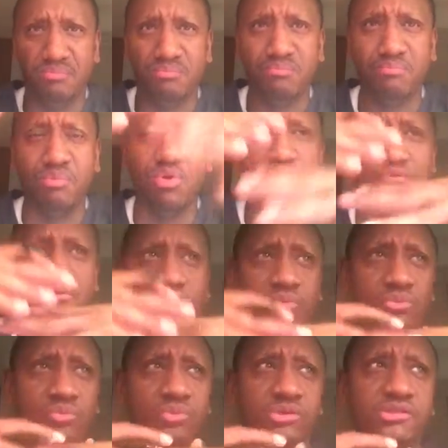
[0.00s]

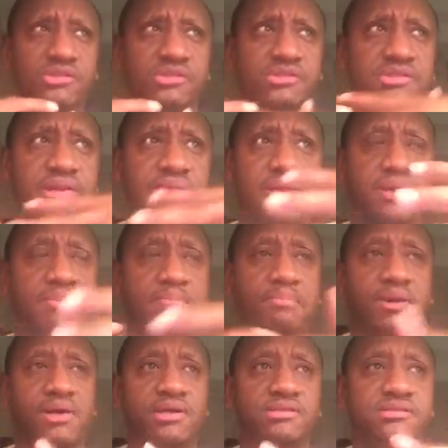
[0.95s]
moving, which is
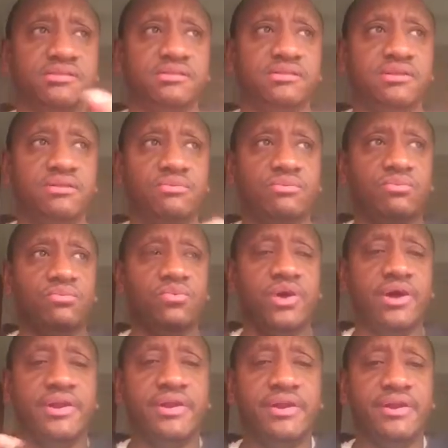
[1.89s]
like past
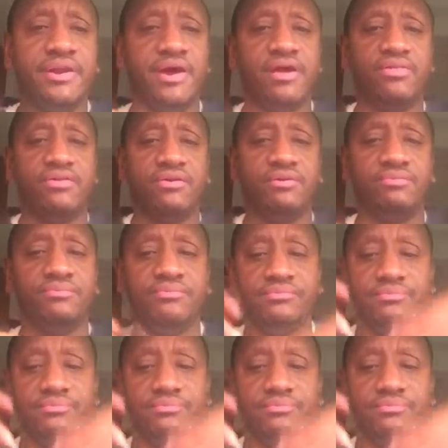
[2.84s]
one another.